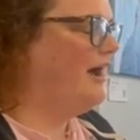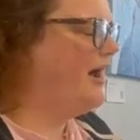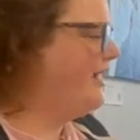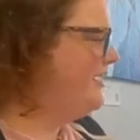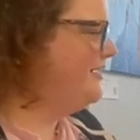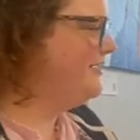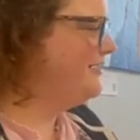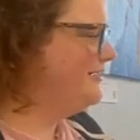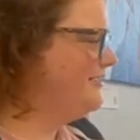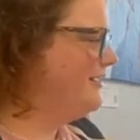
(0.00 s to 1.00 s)

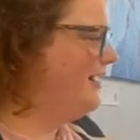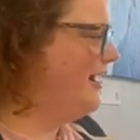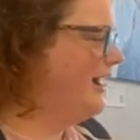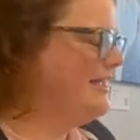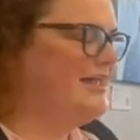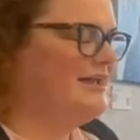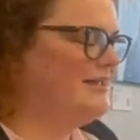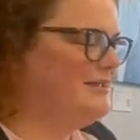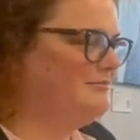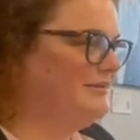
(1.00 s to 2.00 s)
I can't
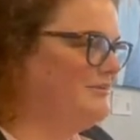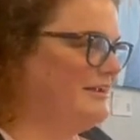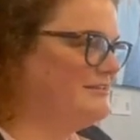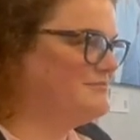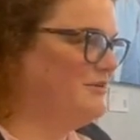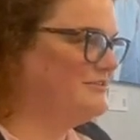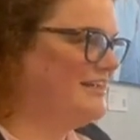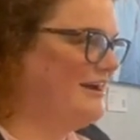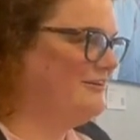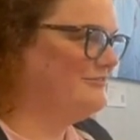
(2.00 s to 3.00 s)
keep living in a small
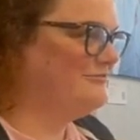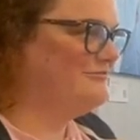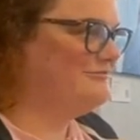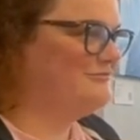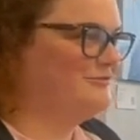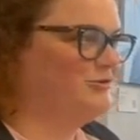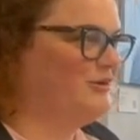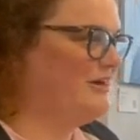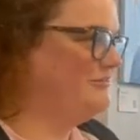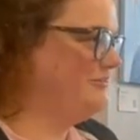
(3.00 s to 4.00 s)
town
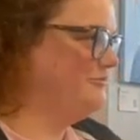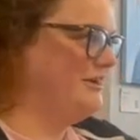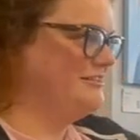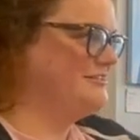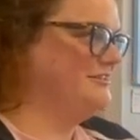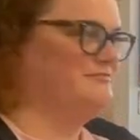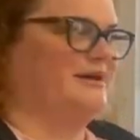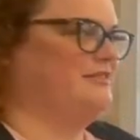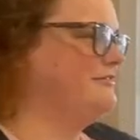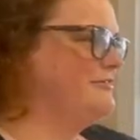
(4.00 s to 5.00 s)
throughout the rest of
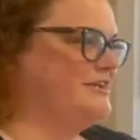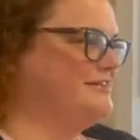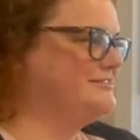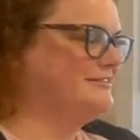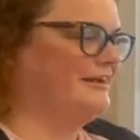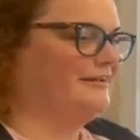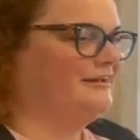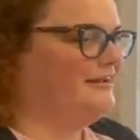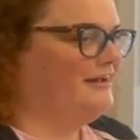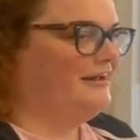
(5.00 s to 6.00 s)
my 30s. Like,
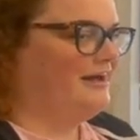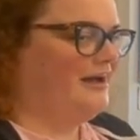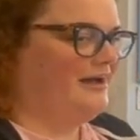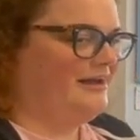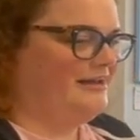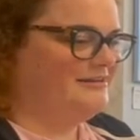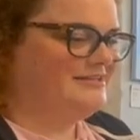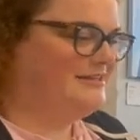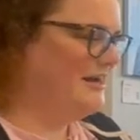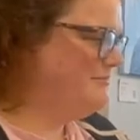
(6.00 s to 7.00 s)
I
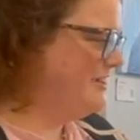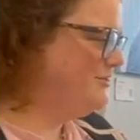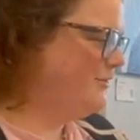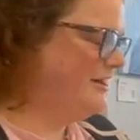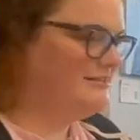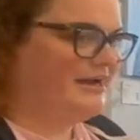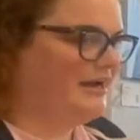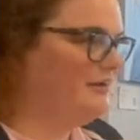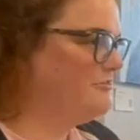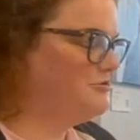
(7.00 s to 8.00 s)
did that in my 20s. I
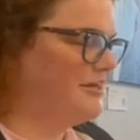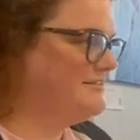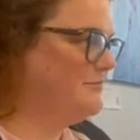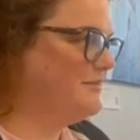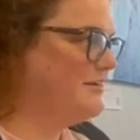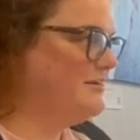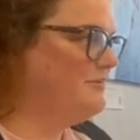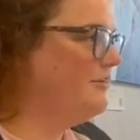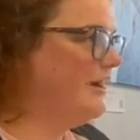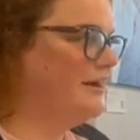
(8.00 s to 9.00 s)
got to go try something
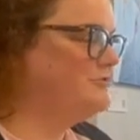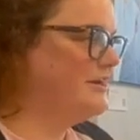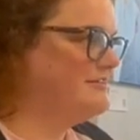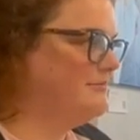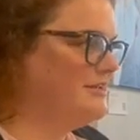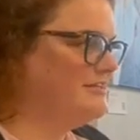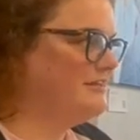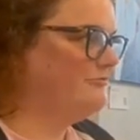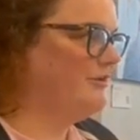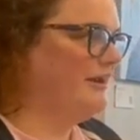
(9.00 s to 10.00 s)
new. I got to try something
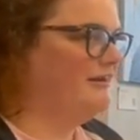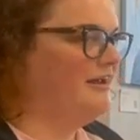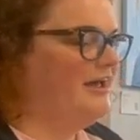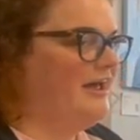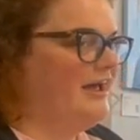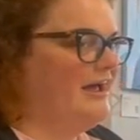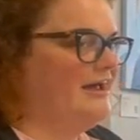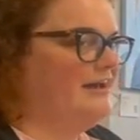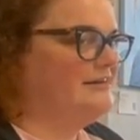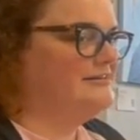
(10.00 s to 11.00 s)
different.
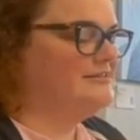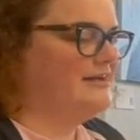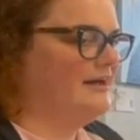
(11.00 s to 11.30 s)
And